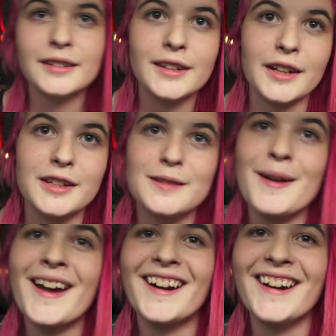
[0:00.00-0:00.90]
touches
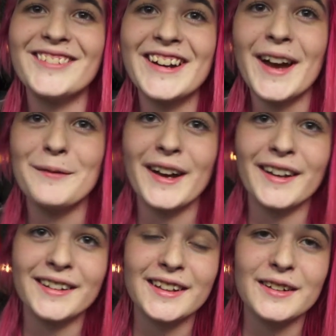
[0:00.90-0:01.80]
my heart every time
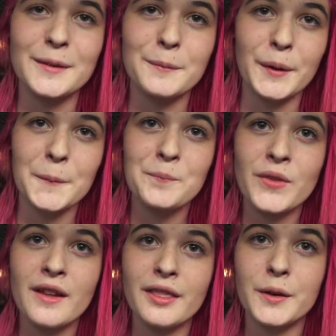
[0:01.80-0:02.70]
I hear it. But
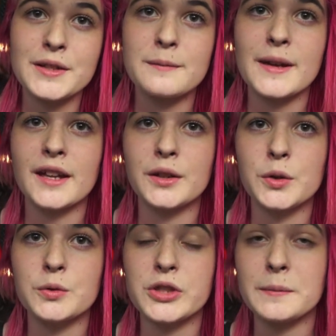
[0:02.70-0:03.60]
there was a man
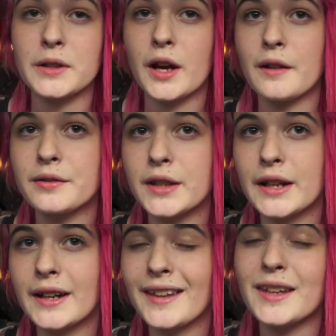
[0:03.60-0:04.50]
who jumped off the,
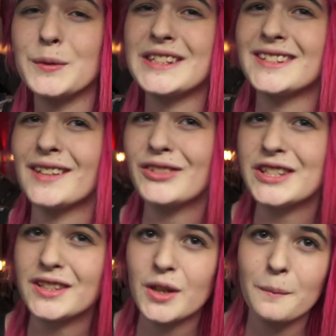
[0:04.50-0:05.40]
I think it was the San
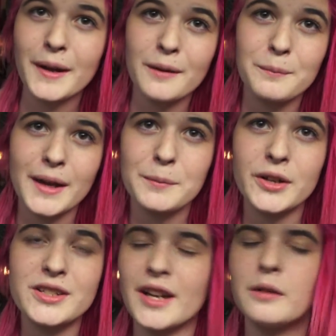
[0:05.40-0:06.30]
Francisco Bay
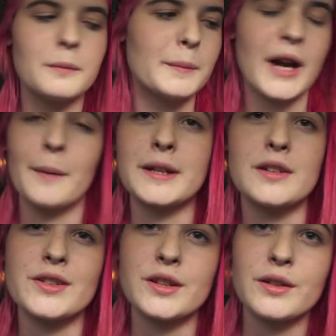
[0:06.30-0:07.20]
Bridge. I don't remember how many
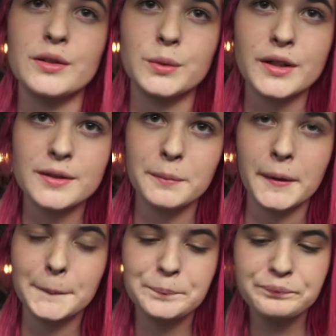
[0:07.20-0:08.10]
years ago this was,
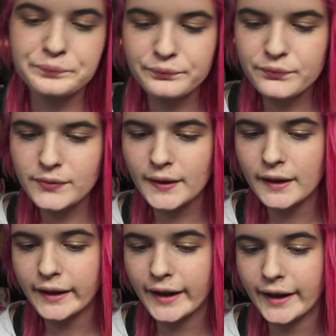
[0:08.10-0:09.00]

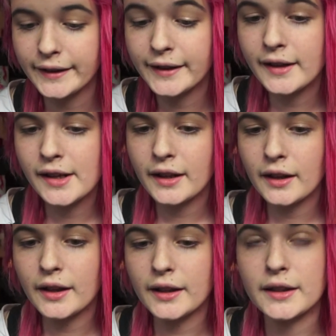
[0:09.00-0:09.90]
and
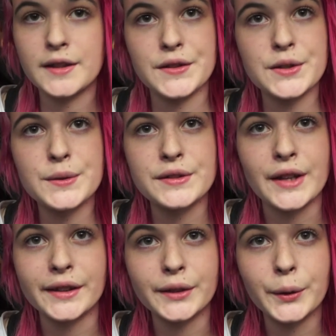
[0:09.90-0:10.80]
in his
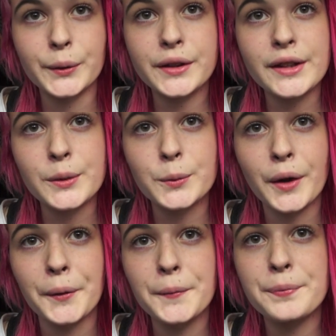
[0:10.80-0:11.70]
suicide note, he
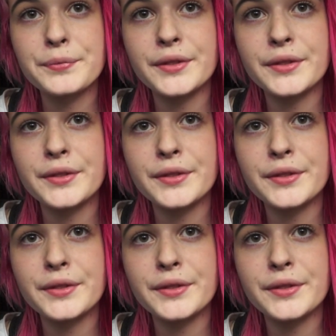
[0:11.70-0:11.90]
wrote,